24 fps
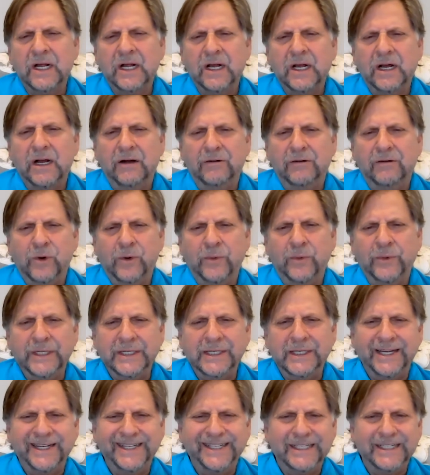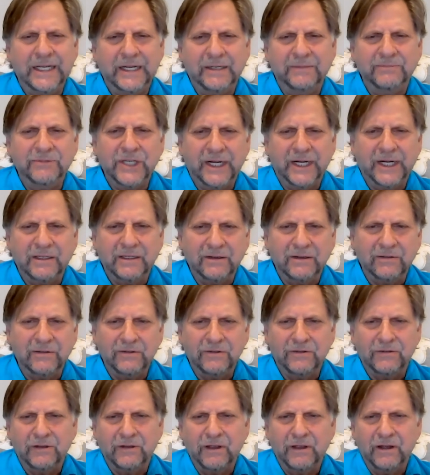of what we had done at Net
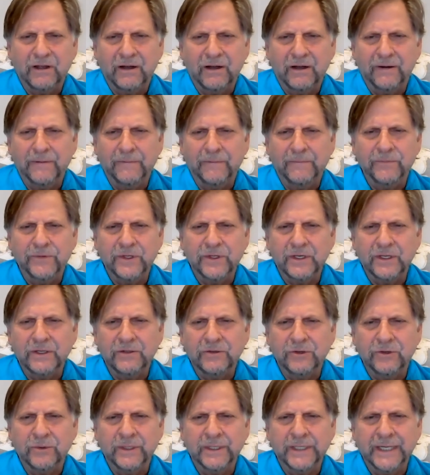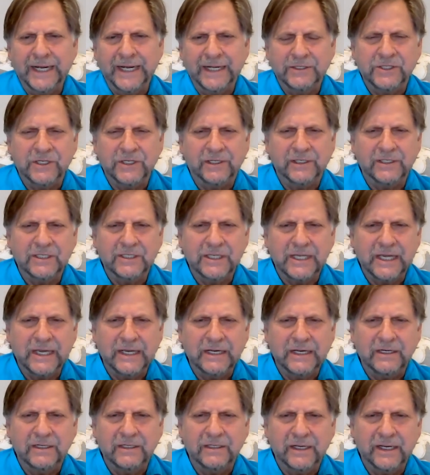Objectives, doing Agile at
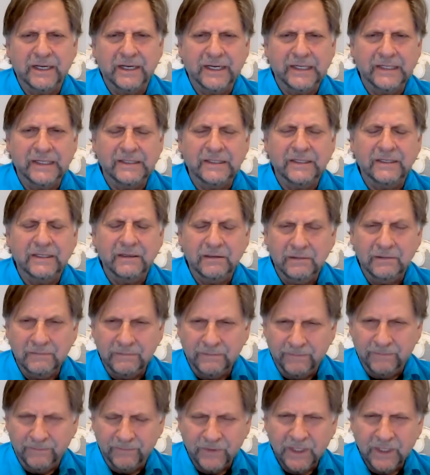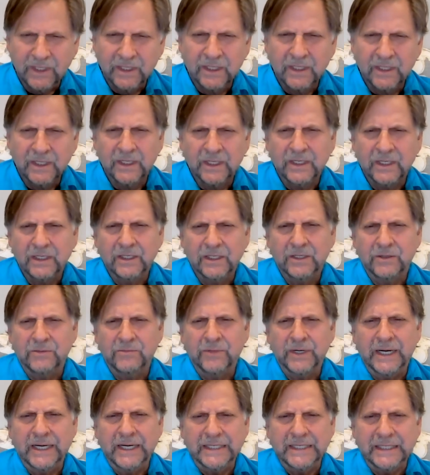Scale and
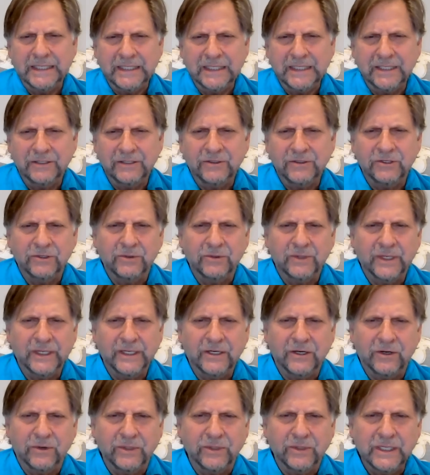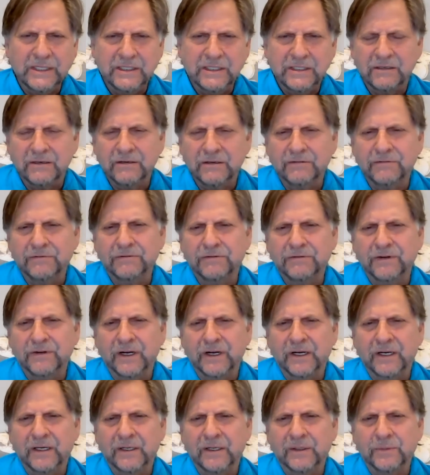combining it into a cohesive
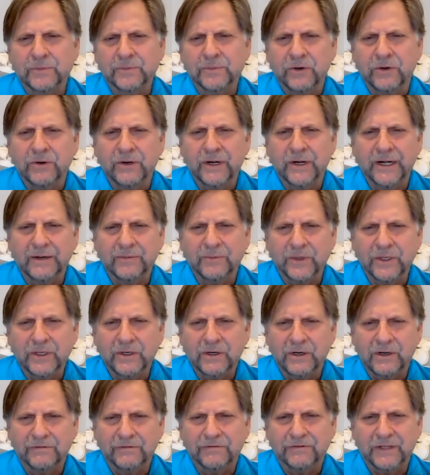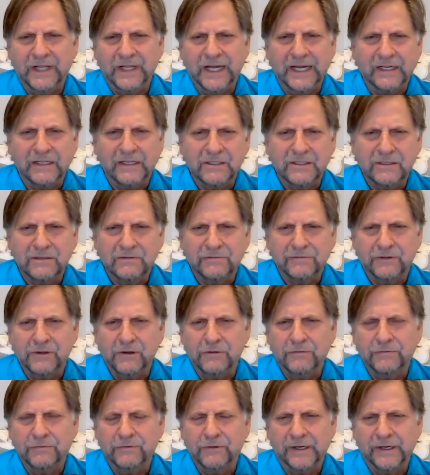program we call Flex,
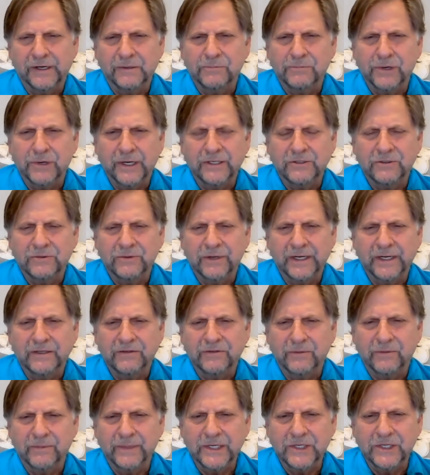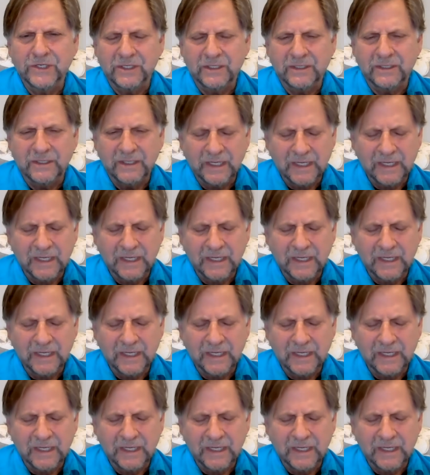Flow for Enterprise Transformation.